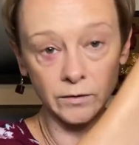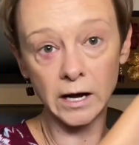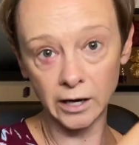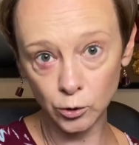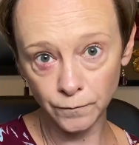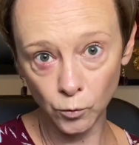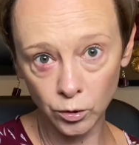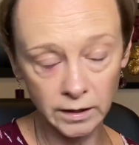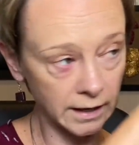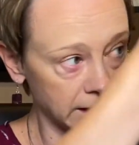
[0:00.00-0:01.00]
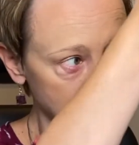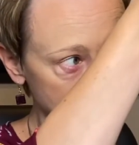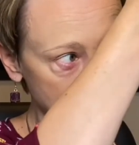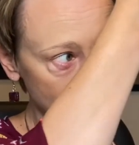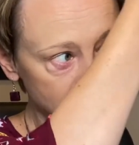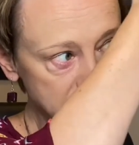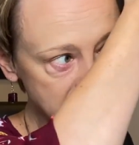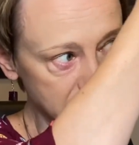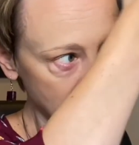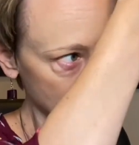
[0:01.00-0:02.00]
a higher forehead, this
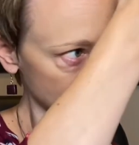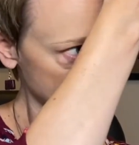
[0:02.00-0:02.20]
can help